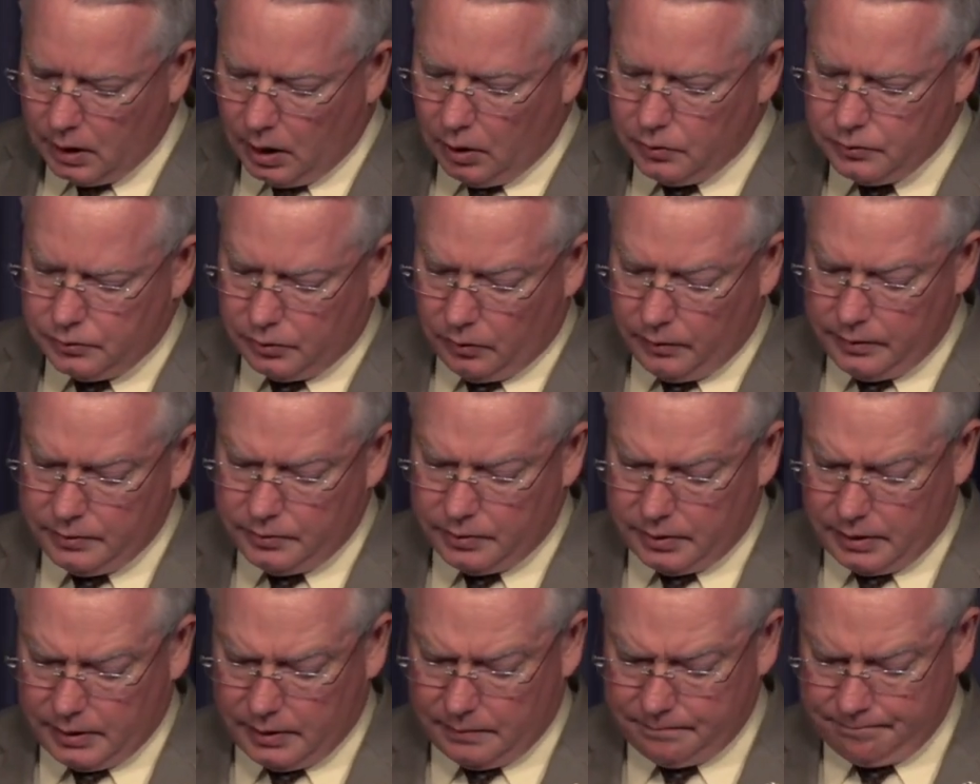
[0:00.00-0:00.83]
Oh, so, and
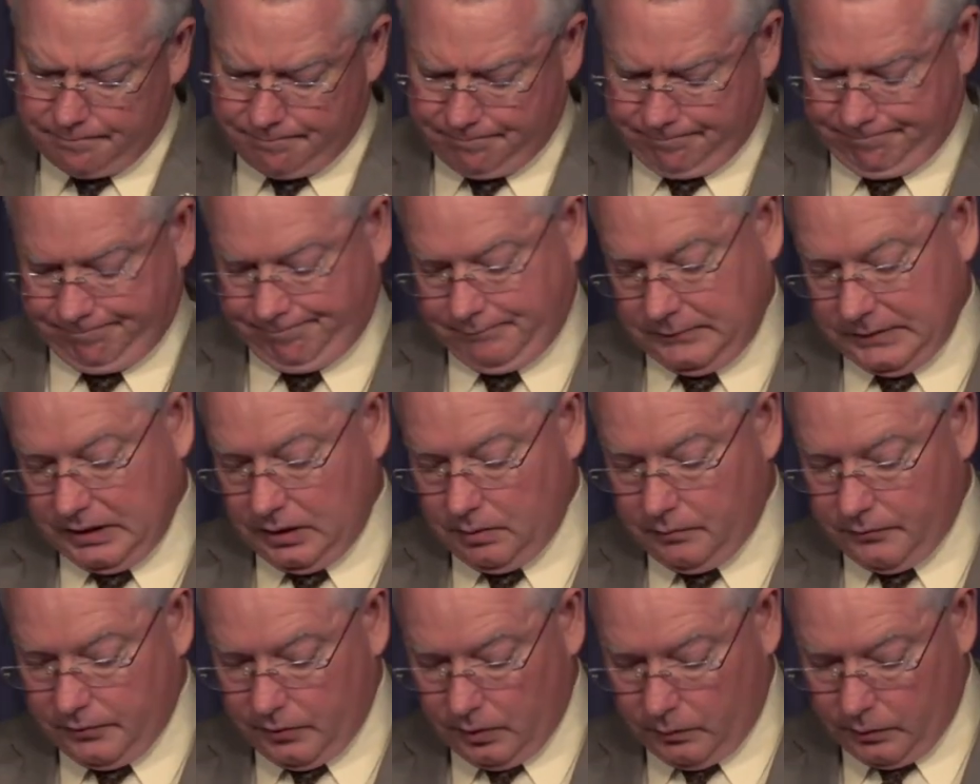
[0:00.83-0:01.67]
to,
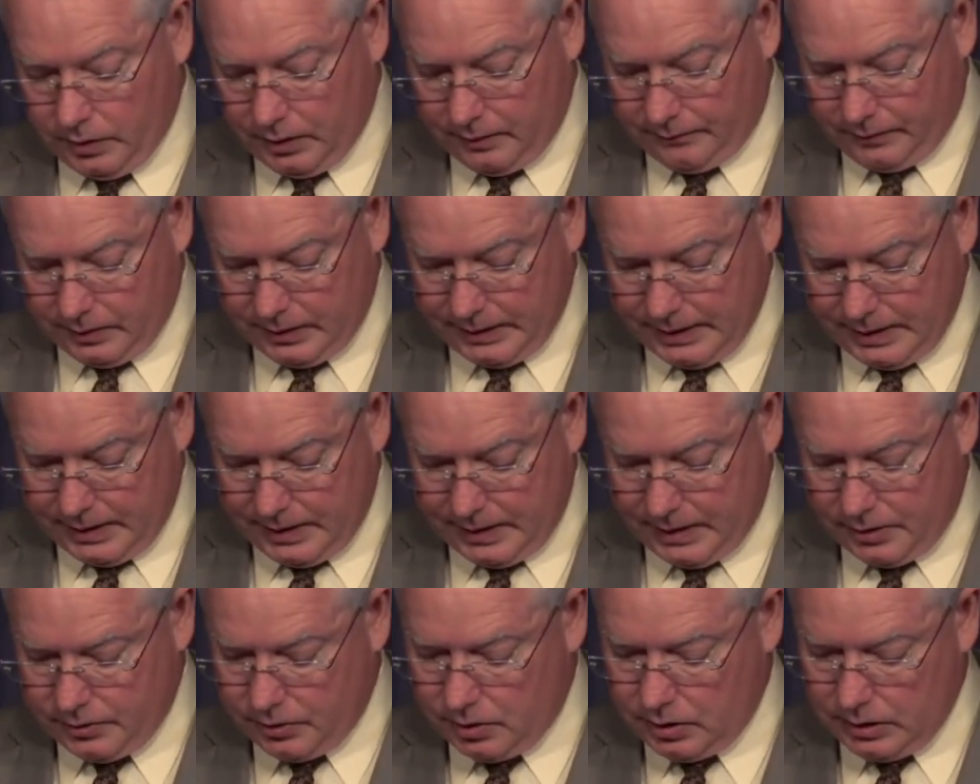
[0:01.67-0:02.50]
before I went off on that
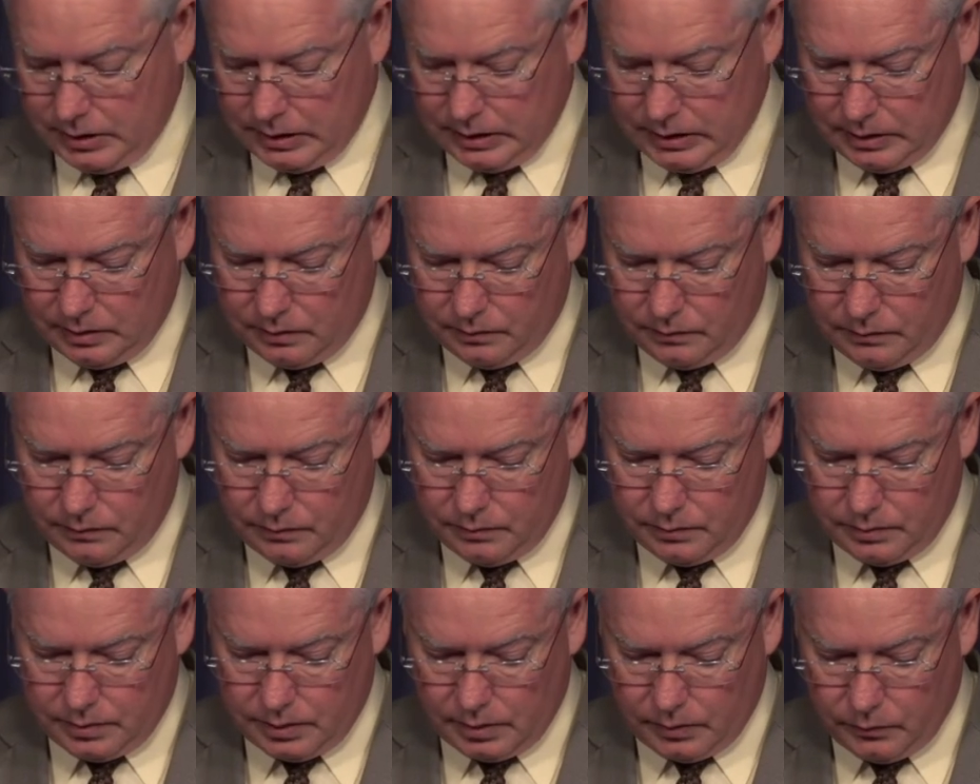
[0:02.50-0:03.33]
tangent,
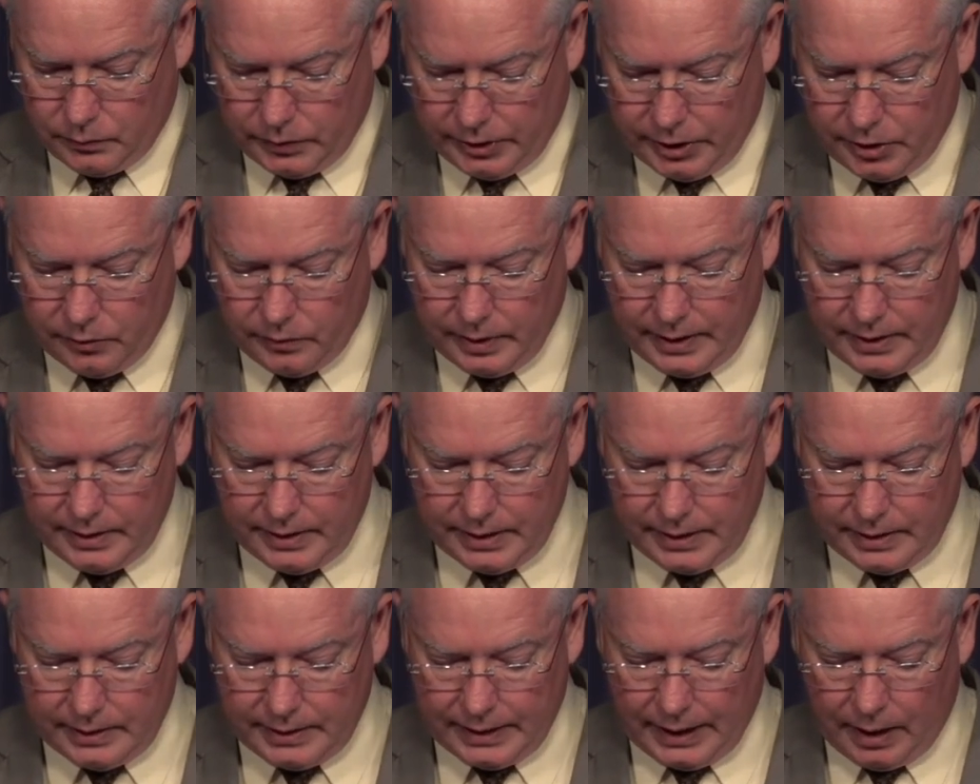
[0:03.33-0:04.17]
to reiterate
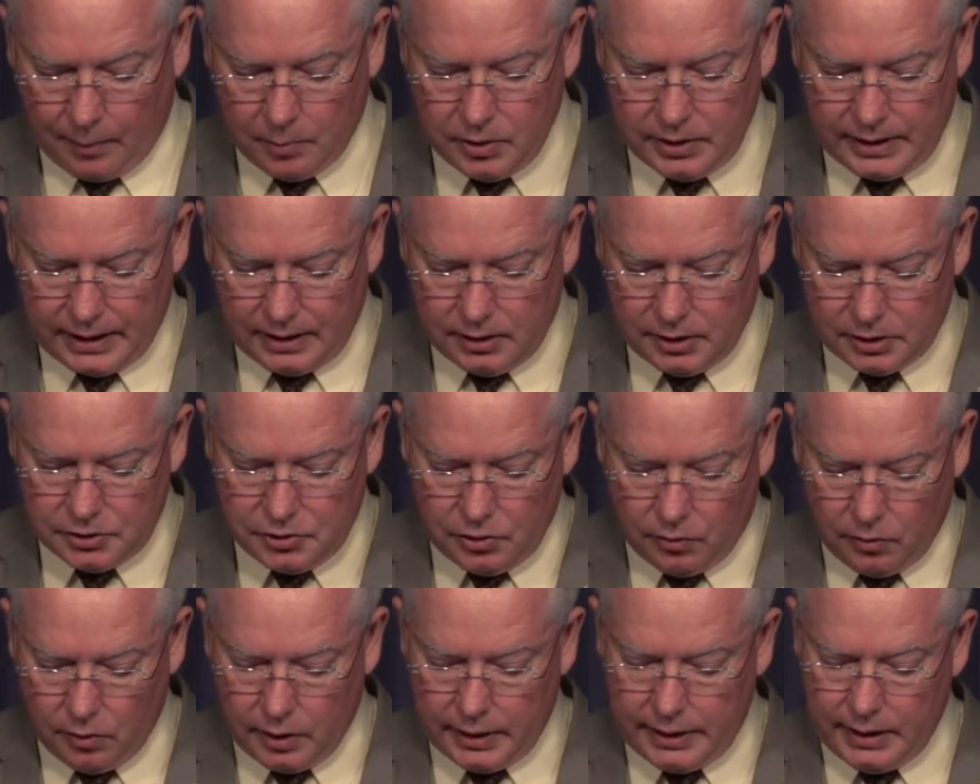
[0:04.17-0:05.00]
then, Albert de la
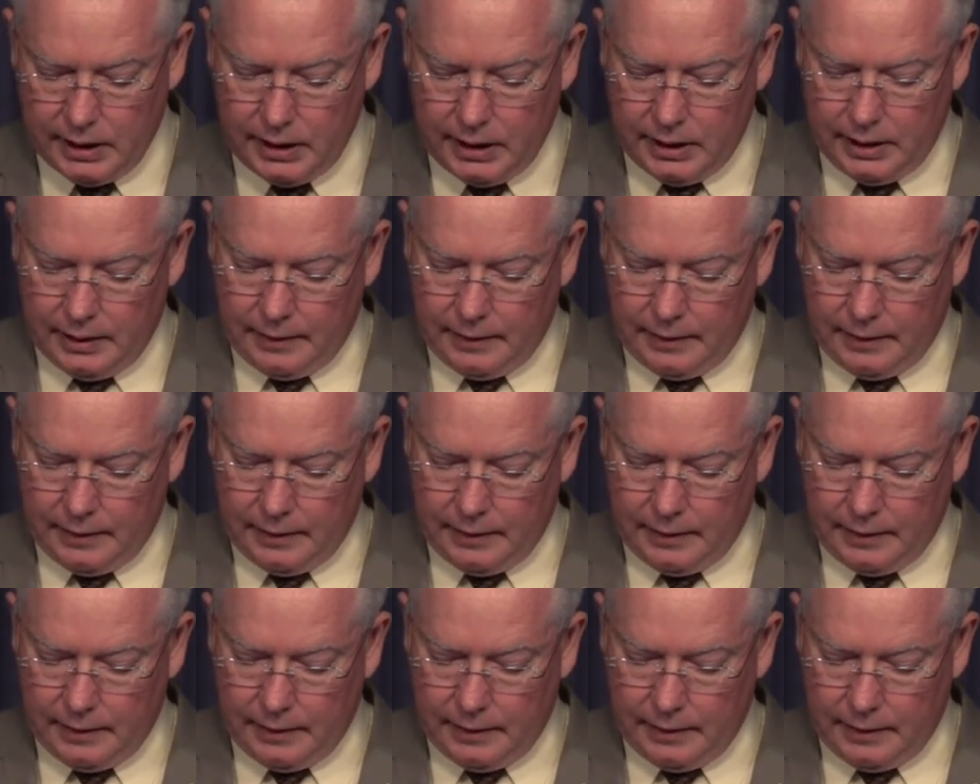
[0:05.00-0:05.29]
Torre